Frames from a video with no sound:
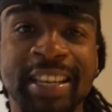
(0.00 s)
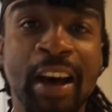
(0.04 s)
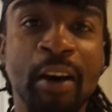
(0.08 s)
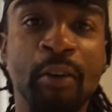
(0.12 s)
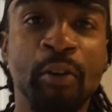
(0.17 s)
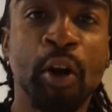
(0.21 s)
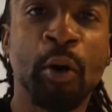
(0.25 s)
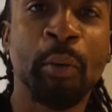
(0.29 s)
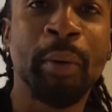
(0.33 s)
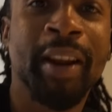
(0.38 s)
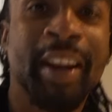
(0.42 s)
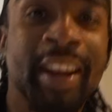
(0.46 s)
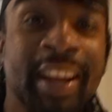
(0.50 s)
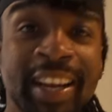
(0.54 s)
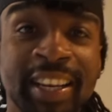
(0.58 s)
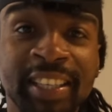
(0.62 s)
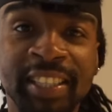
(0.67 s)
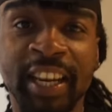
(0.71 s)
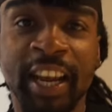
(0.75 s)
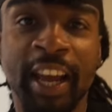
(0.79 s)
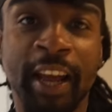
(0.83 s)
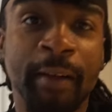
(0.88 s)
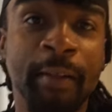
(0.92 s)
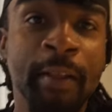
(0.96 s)
I don't know what it
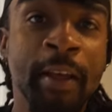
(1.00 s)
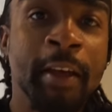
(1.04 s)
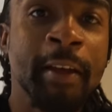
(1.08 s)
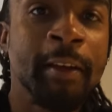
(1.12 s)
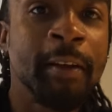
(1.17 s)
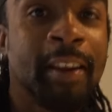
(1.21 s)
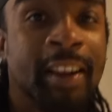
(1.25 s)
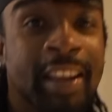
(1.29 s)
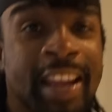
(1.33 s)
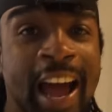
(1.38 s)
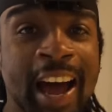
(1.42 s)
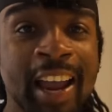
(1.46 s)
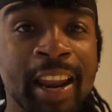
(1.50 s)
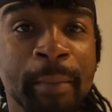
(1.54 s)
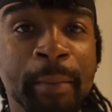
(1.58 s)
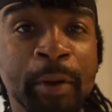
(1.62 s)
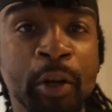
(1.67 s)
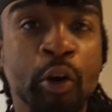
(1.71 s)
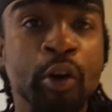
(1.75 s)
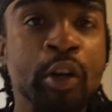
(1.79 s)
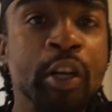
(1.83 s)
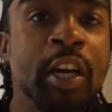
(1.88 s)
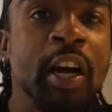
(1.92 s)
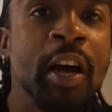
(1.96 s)
is yet. Y'all let me
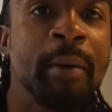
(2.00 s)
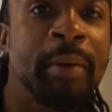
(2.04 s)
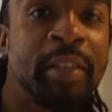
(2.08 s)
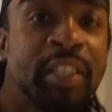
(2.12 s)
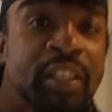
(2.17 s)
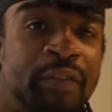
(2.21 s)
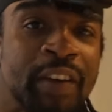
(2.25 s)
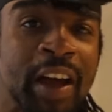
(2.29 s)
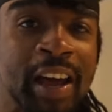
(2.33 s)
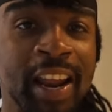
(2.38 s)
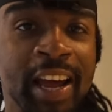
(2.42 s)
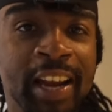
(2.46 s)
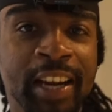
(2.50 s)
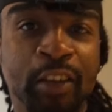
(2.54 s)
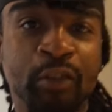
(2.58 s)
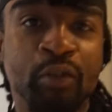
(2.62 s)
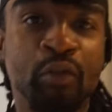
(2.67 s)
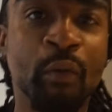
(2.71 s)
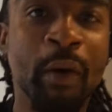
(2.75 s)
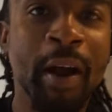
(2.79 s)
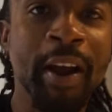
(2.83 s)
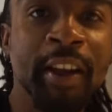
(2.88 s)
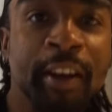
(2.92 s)
know in the comments if y'all like this one right